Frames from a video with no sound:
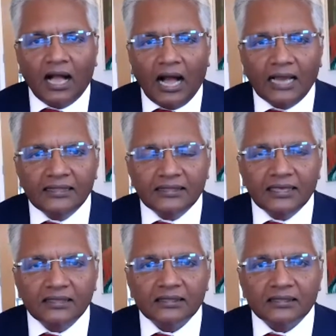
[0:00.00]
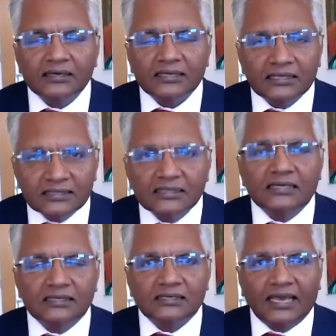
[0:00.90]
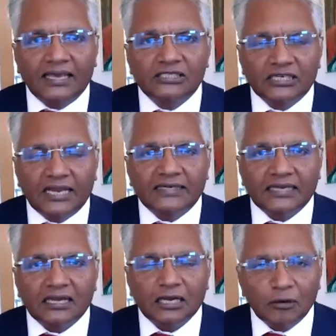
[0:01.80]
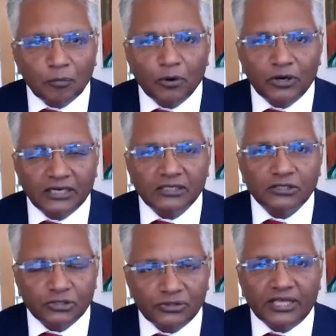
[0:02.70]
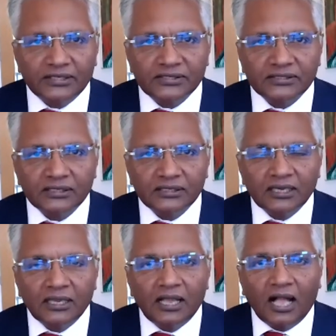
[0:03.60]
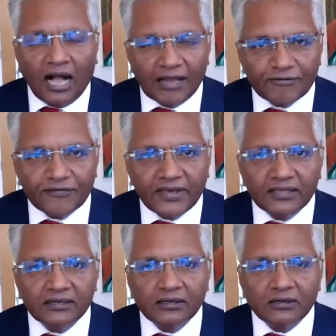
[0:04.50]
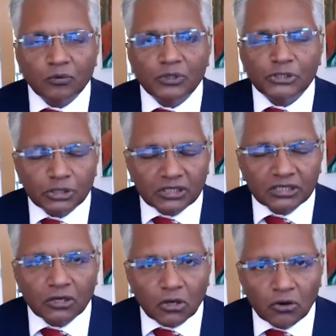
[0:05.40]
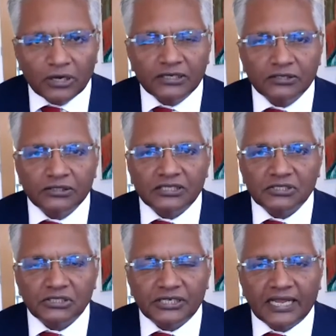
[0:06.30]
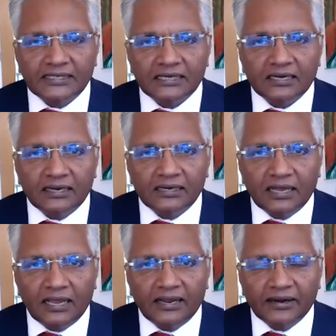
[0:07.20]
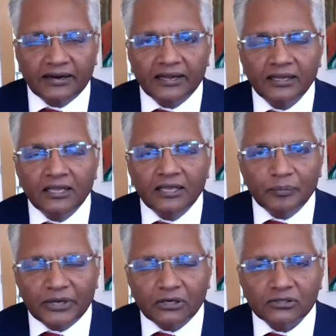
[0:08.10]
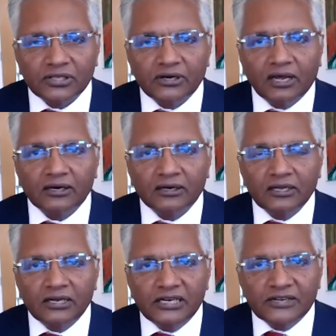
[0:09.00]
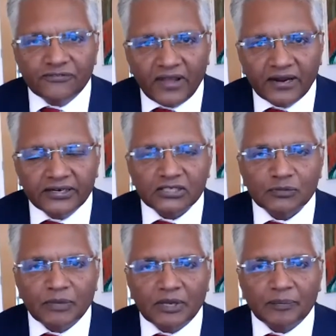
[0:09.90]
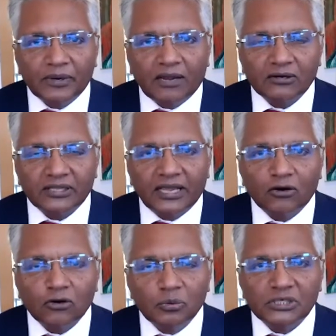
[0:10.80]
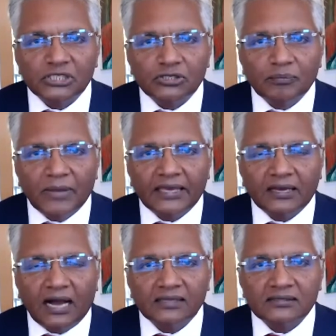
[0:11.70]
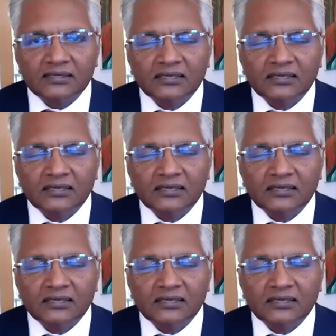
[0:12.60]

I think there isn't a genetic component to this. I feel we shouldn't go into this genetic area because there are nefarious people out there who wish to make us